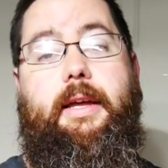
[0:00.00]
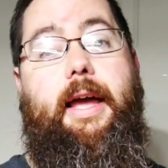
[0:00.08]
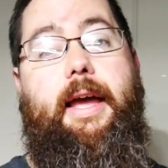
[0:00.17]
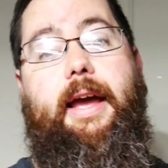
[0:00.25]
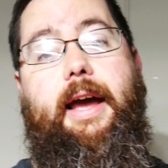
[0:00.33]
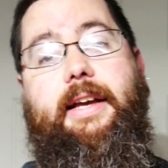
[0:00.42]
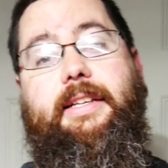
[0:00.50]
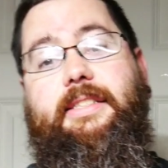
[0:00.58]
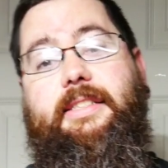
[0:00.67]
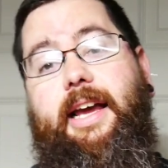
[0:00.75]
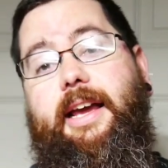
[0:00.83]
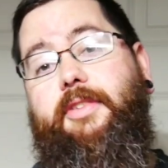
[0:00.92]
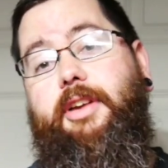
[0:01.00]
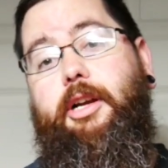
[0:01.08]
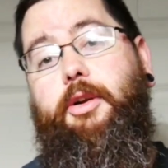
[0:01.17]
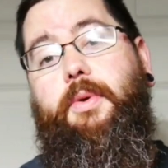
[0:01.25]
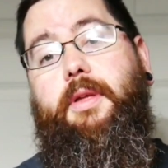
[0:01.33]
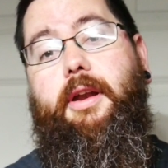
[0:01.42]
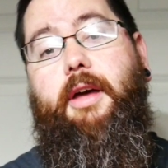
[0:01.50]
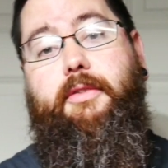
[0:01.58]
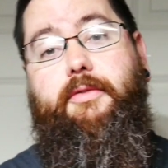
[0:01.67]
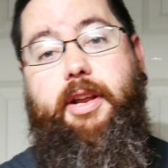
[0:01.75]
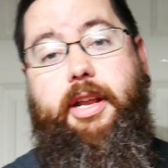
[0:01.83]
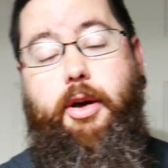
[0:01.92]
Hey guys, Dave here with another
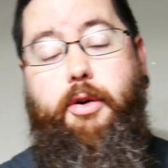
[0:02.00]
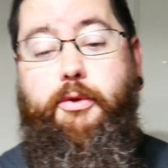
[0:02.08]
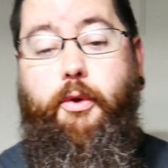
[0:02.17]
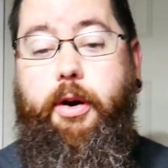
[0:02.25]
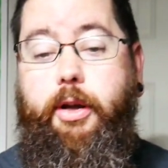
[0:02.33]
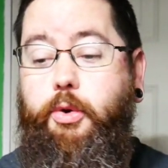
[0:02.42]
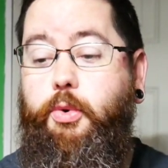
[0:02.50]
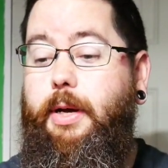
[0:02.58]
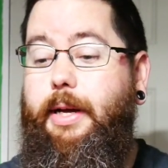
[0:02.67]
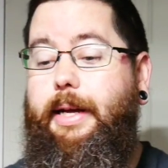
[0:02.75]
video for you.